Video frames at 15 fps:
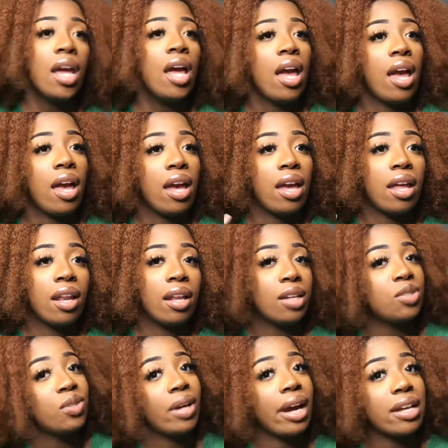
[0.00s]
and let
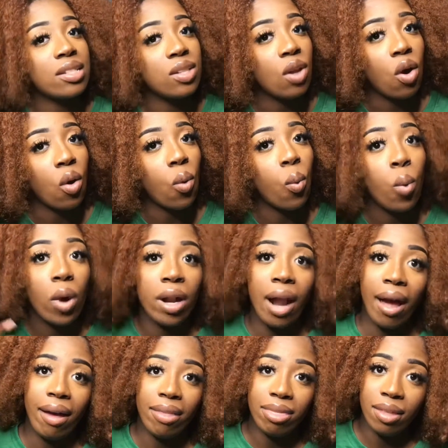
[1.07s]
you guys know what
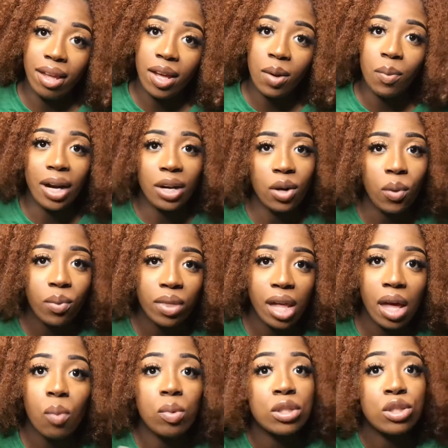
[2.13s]
I think, what I don't
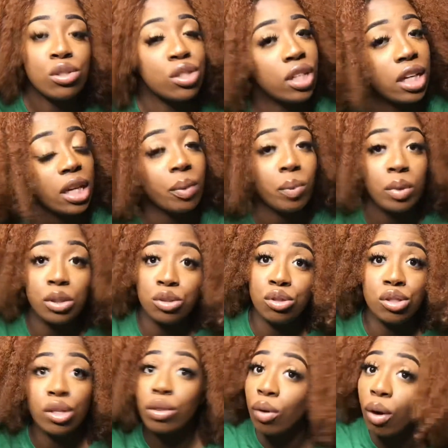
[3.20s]
think, what you should get, what you
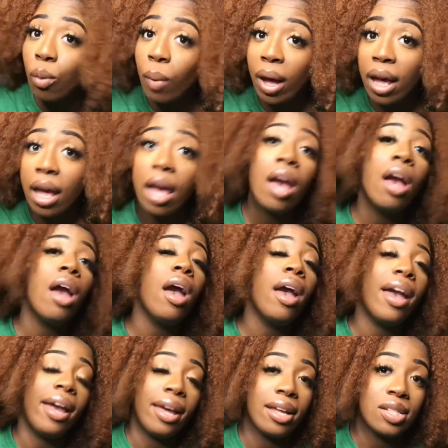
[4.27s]
should throw away,
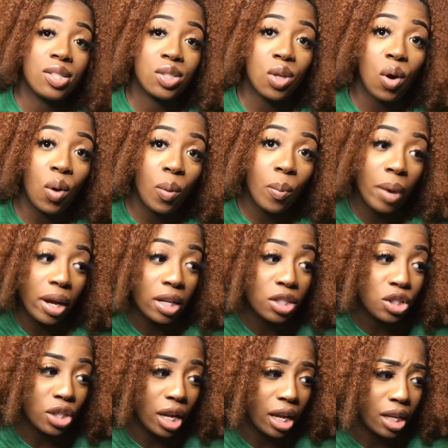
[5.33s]
and so
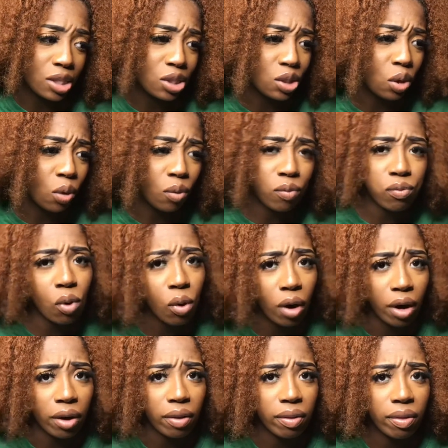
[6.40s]
much and so
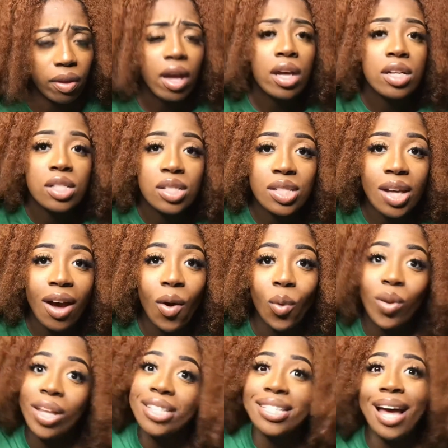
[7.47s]
forth. So
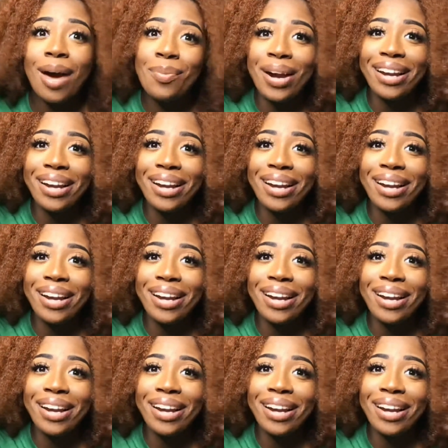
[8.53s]
let's hop right